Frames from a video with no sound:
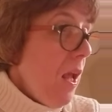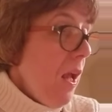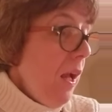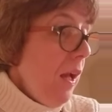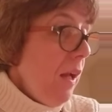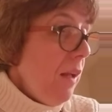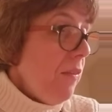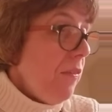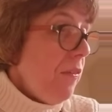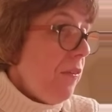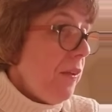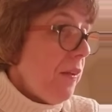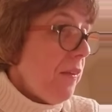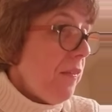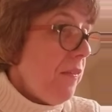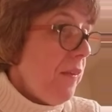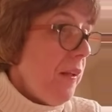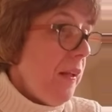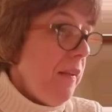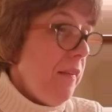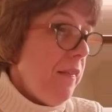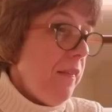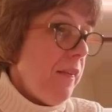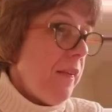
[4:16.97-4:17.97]
In
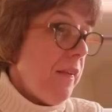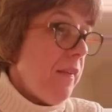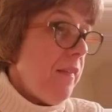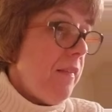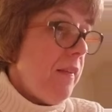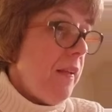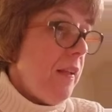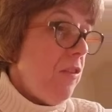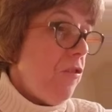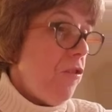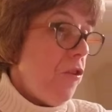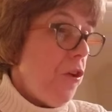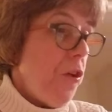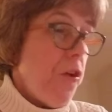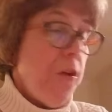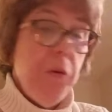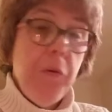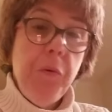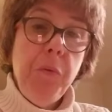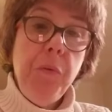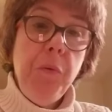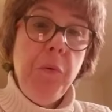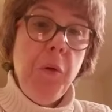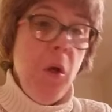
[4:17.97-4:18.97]

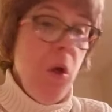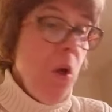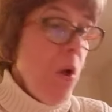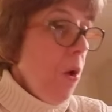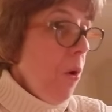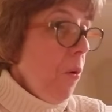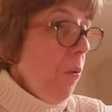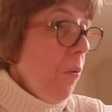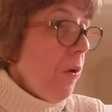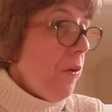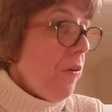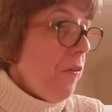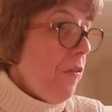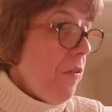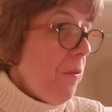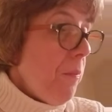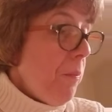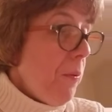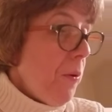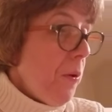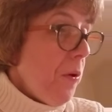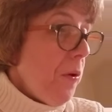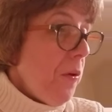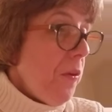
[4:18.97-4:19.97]
1662 was the
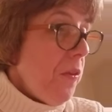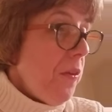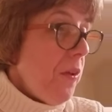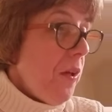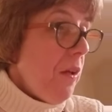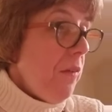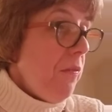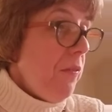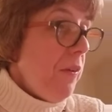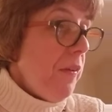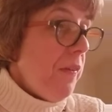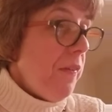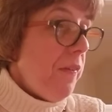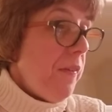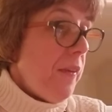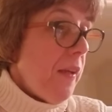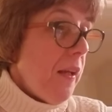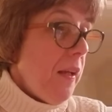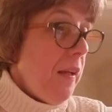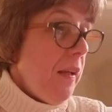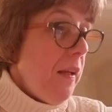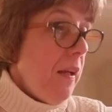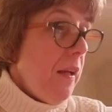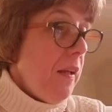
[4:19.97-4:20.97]
birth of his
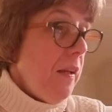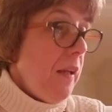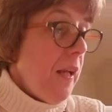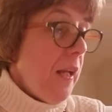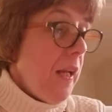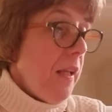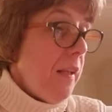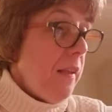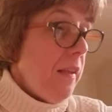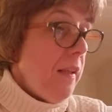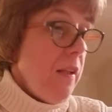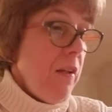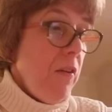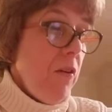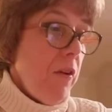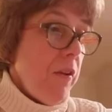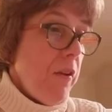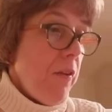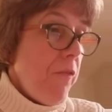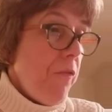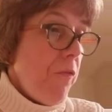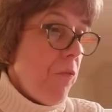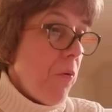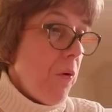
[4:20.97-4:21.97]
son Nathan
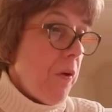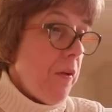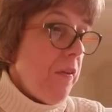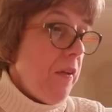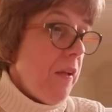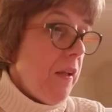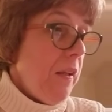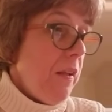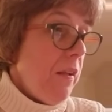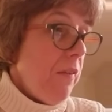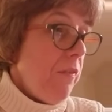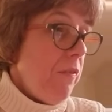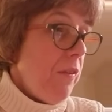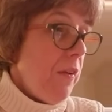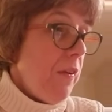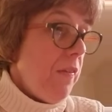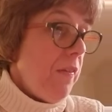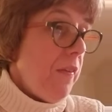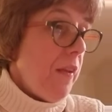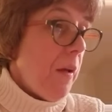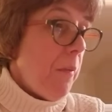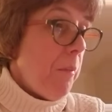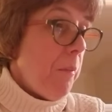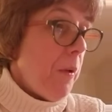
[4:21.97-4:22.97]
on the 14th of
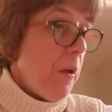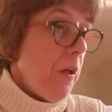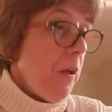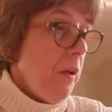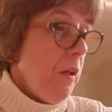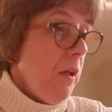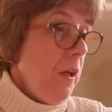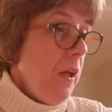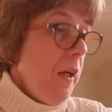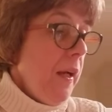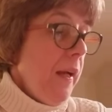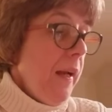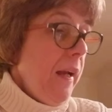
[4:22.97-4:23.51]
December,